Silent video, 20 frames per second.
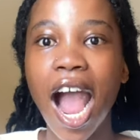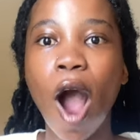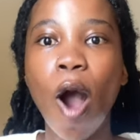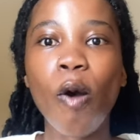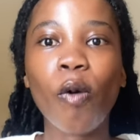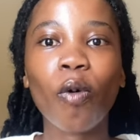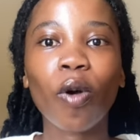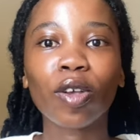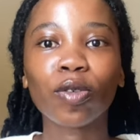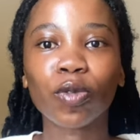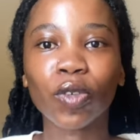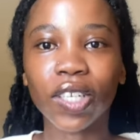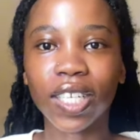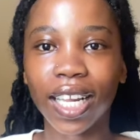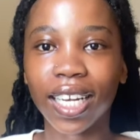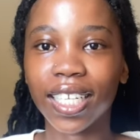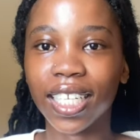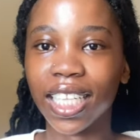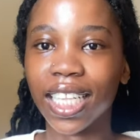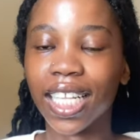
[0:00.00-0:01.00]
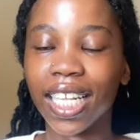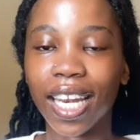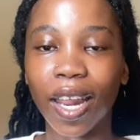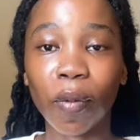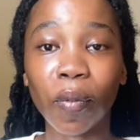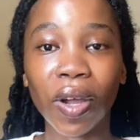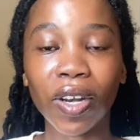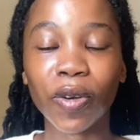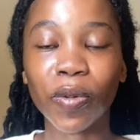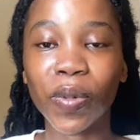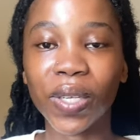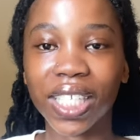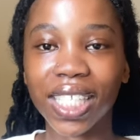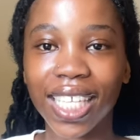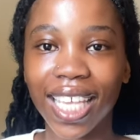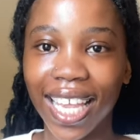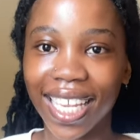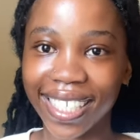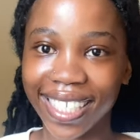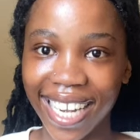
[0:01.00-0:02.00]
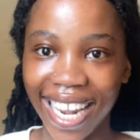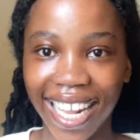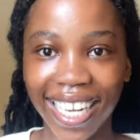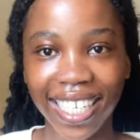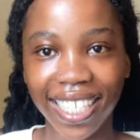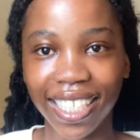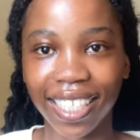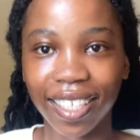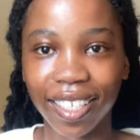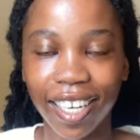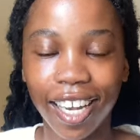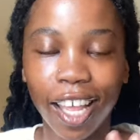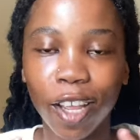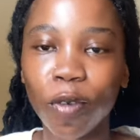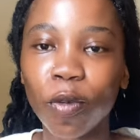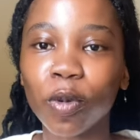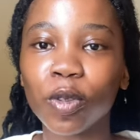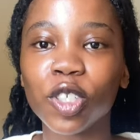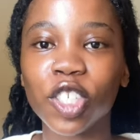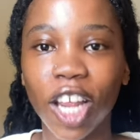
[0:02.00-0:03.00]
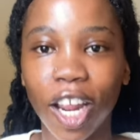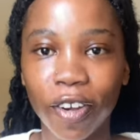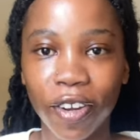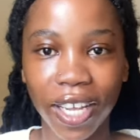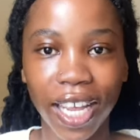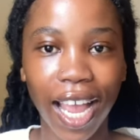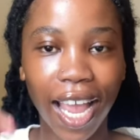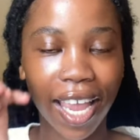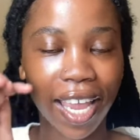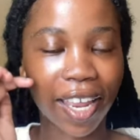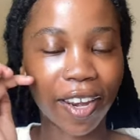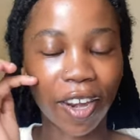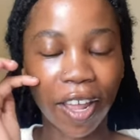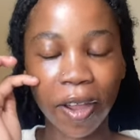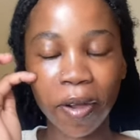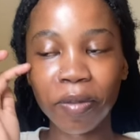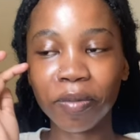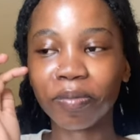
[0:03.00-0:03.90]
I'll call with Salinzi number to be CS Lalin, like Kunja de Kayana.